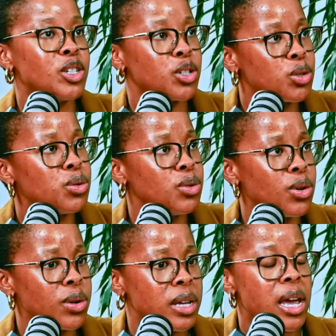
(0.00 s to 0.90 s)
Just
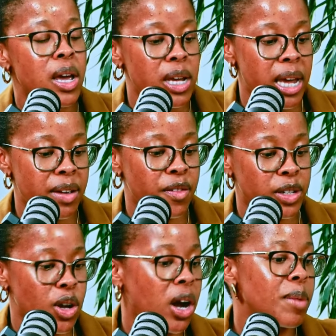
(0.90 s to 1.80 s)
to, if
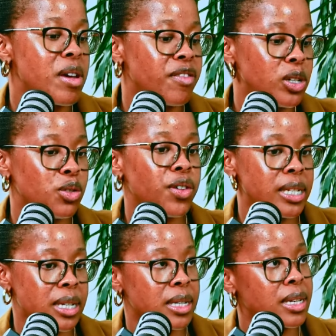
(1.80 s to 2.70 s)
it's not going to be a
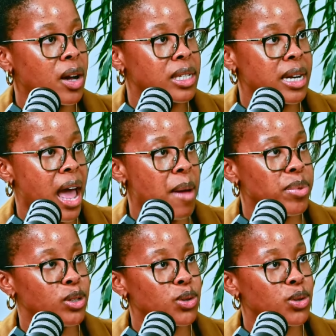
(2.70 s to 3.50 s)
face-to-face, this is how it's going to happen.